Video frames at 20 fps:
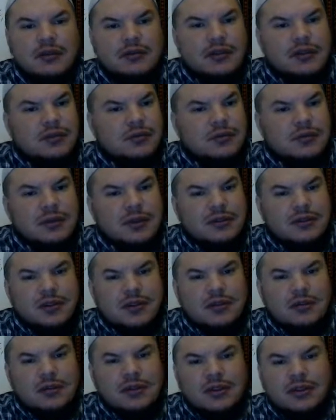of the new
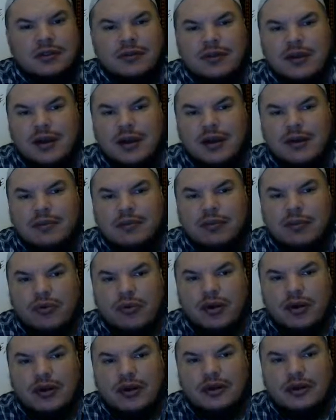Muslim is very
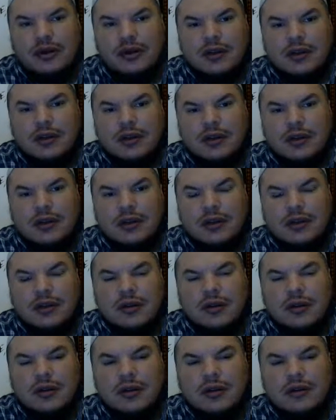important
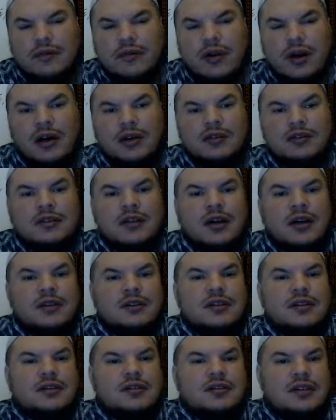for us to
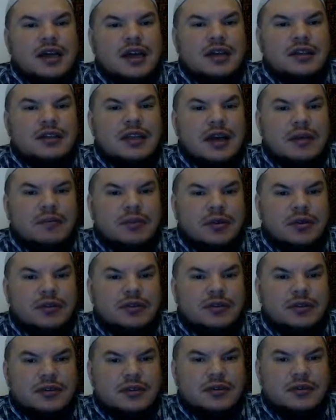understand that
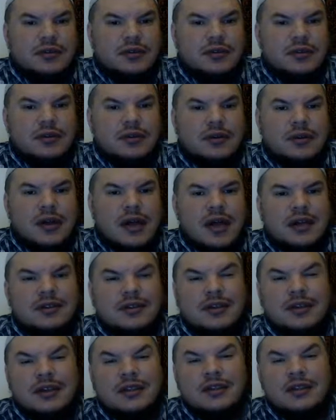person as
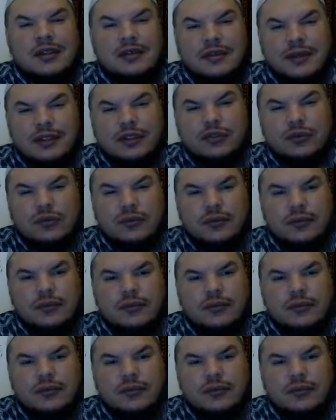an individual